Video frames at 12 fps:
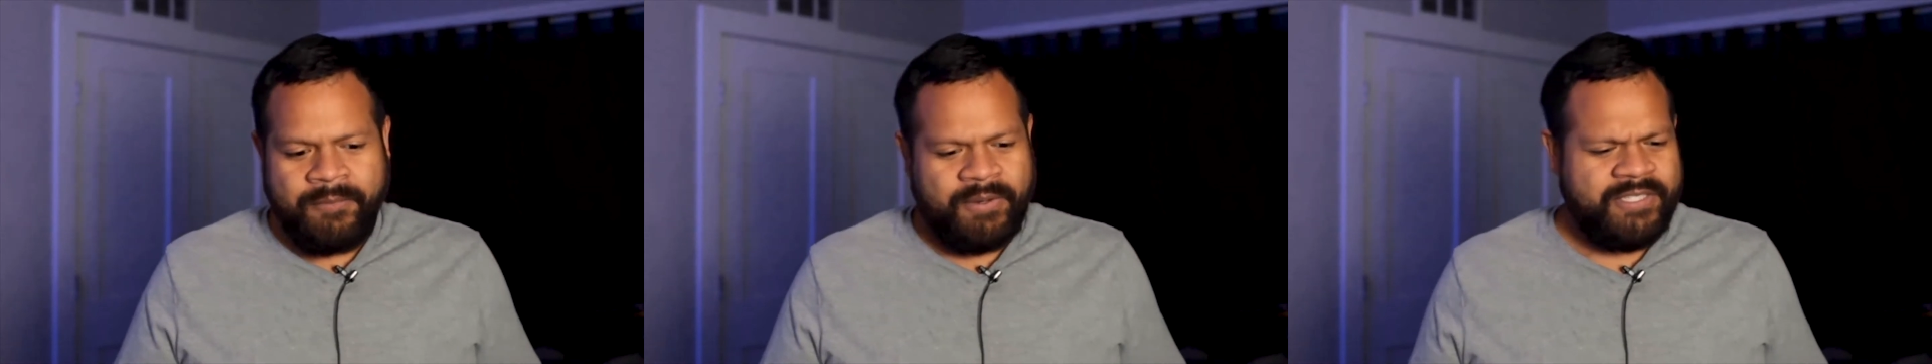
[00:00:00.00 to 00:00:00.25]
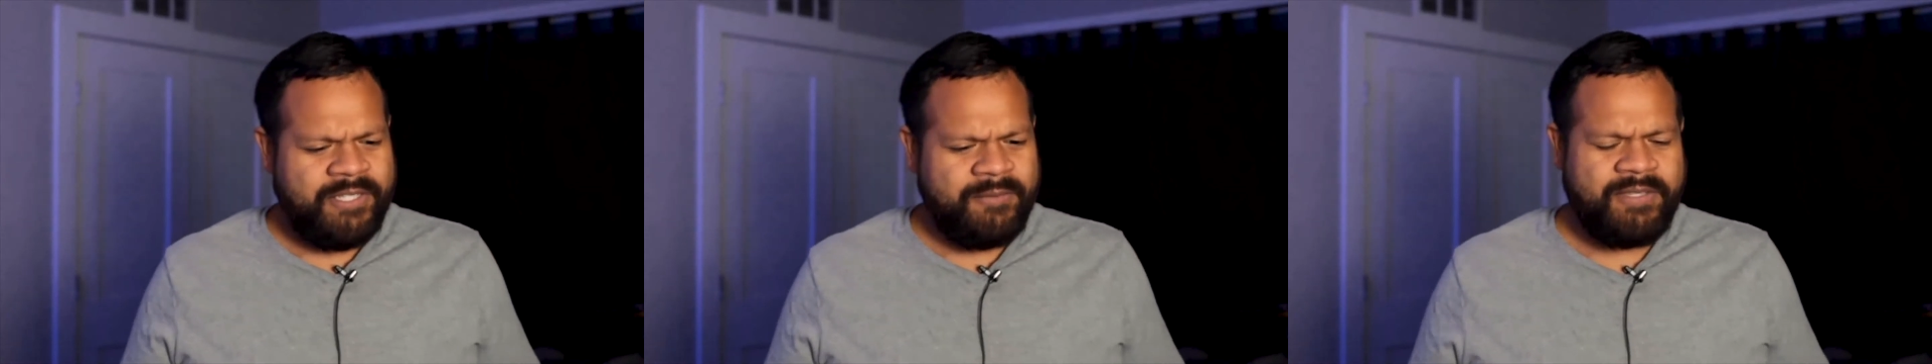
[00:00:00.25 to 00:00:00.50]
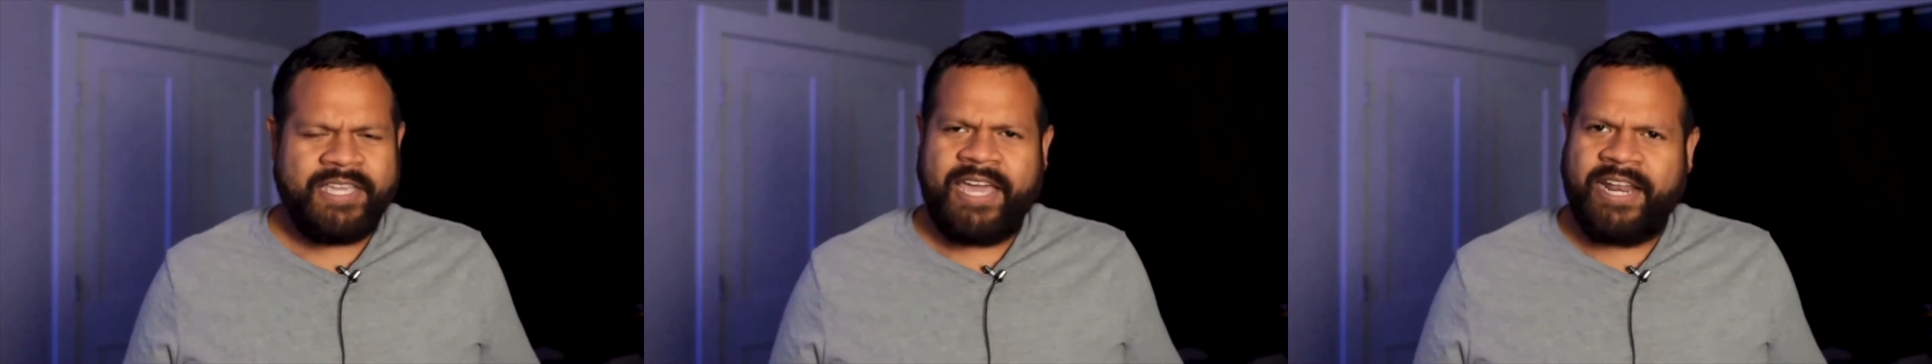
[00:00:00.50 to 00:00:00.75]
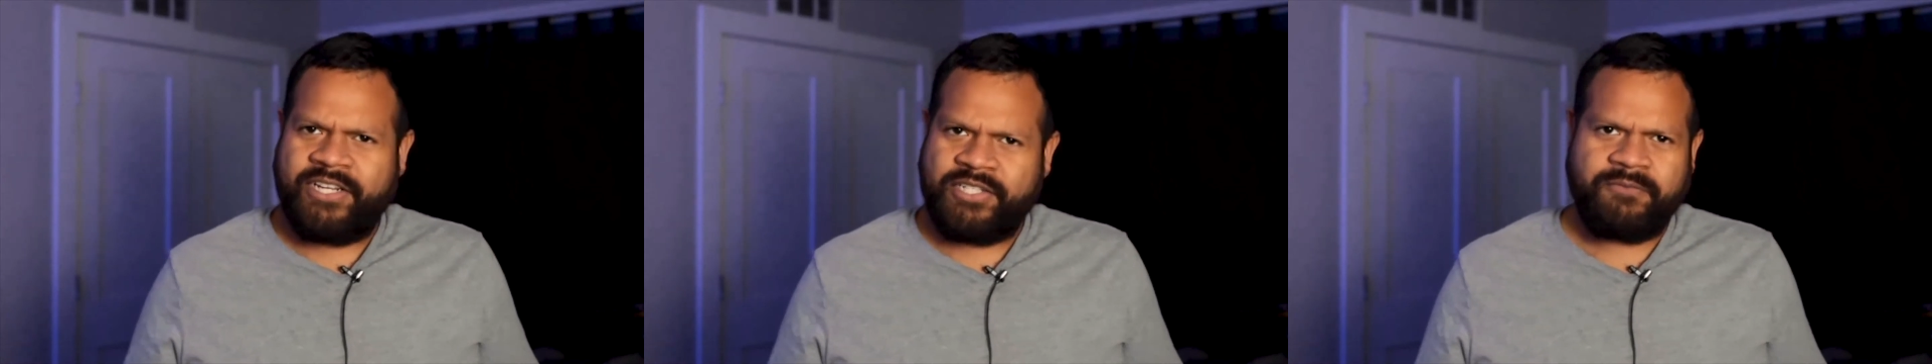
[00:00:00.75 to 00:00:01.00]
but something that
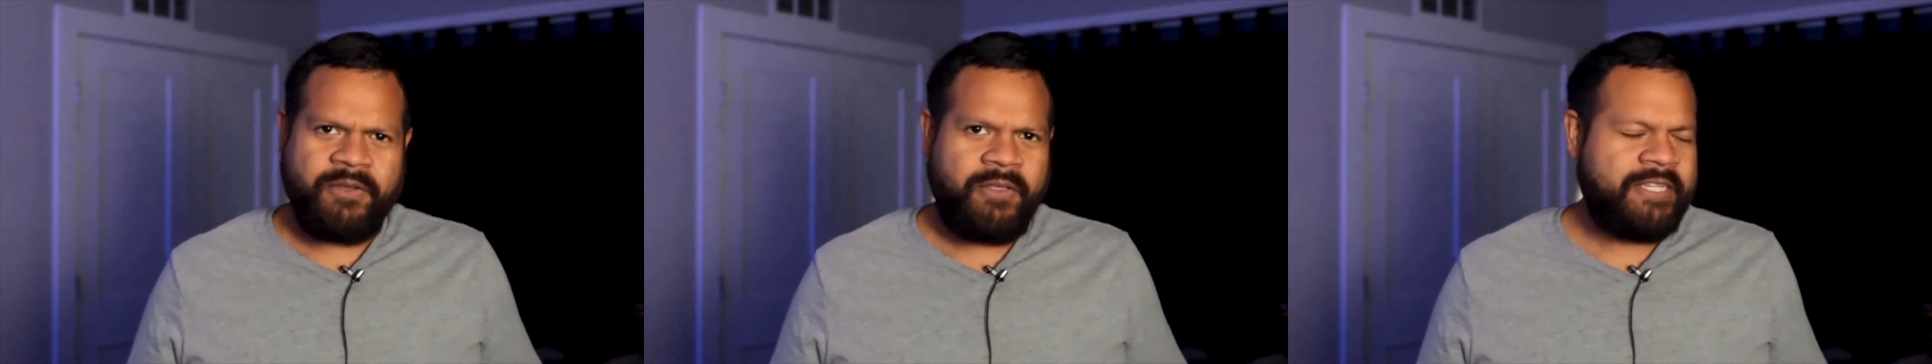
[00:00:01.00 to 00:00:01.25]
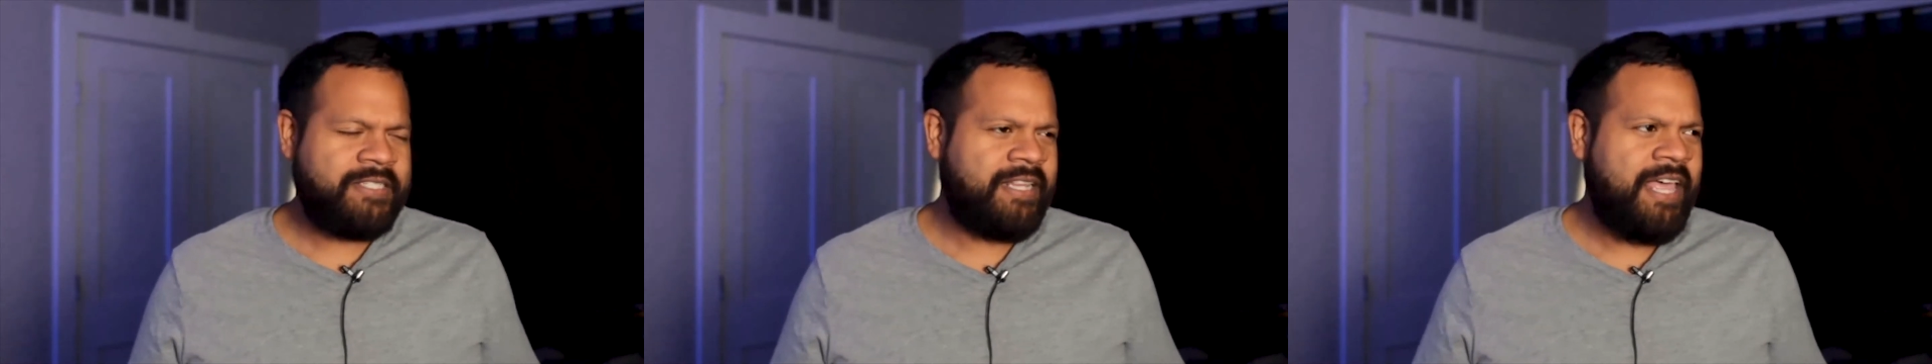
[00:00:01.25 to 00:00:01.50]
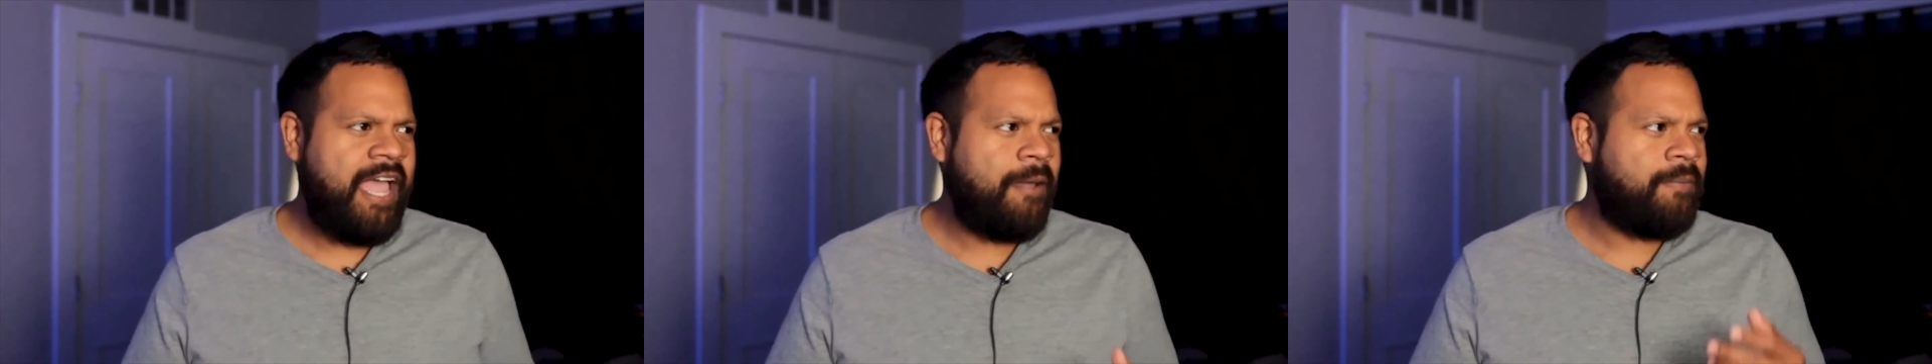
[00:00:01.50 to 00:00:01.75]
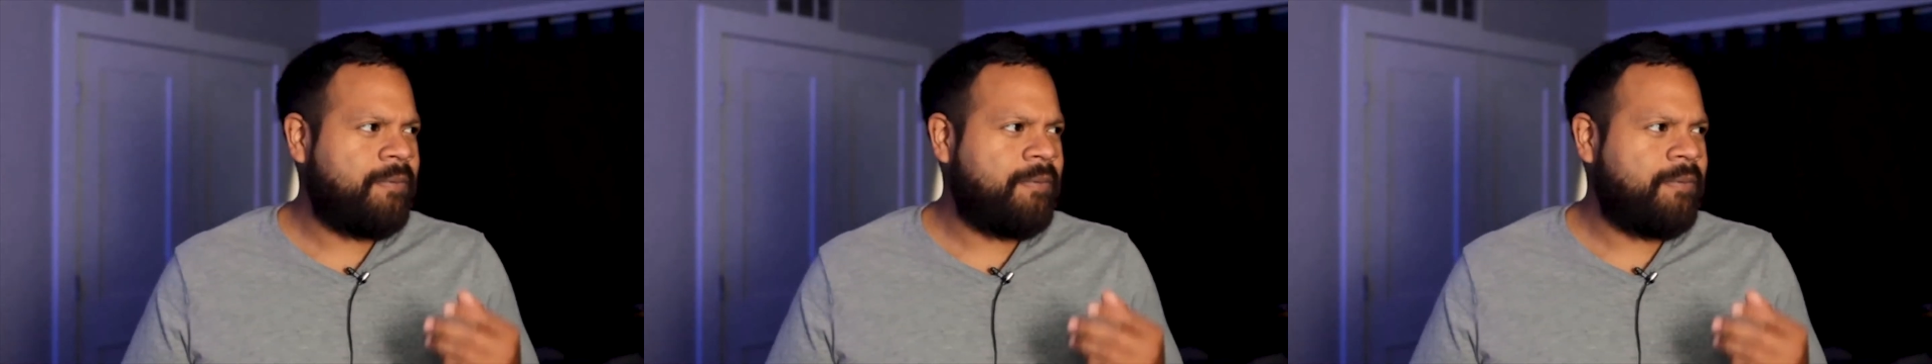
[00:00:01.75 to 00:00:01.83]
kind of just fell in his lap.